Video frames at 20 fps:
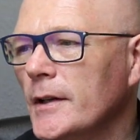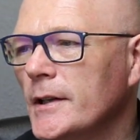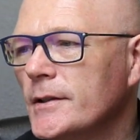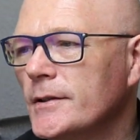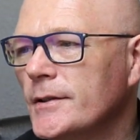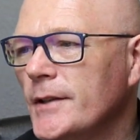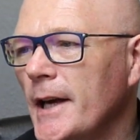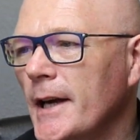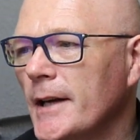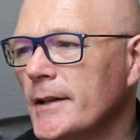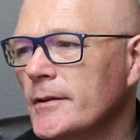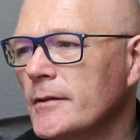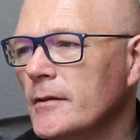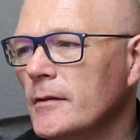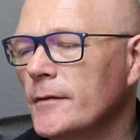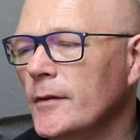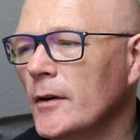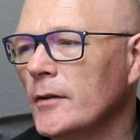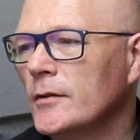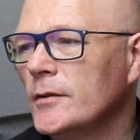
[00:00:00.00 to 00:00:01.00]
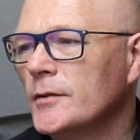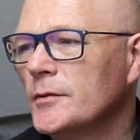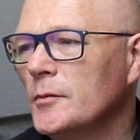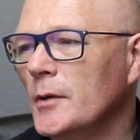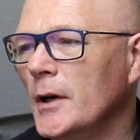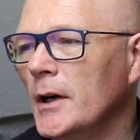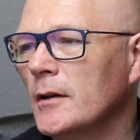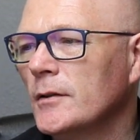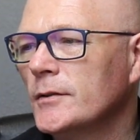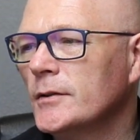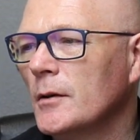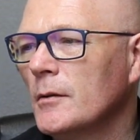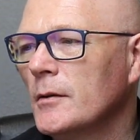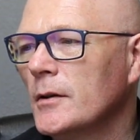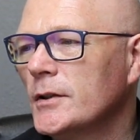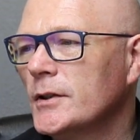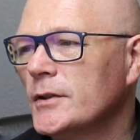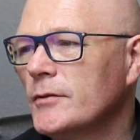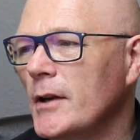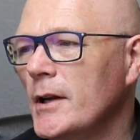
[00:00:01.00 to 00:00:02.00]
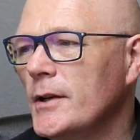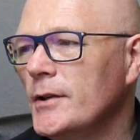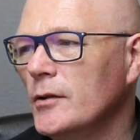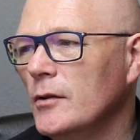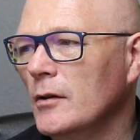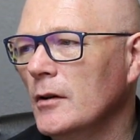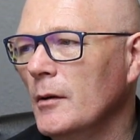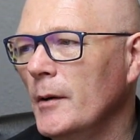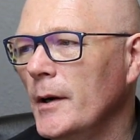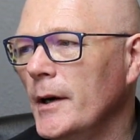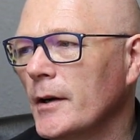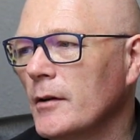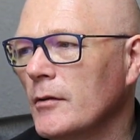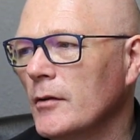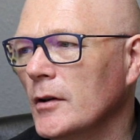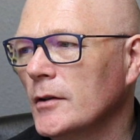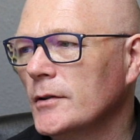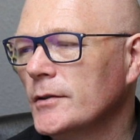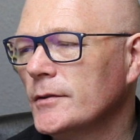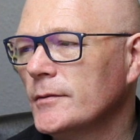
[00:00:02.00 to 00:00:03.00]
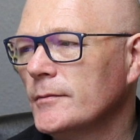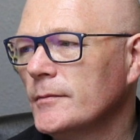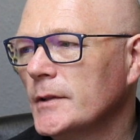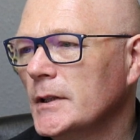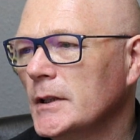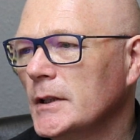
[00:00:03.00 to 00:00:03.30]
this text and the font as well. So I'm going to stretch it all the way across.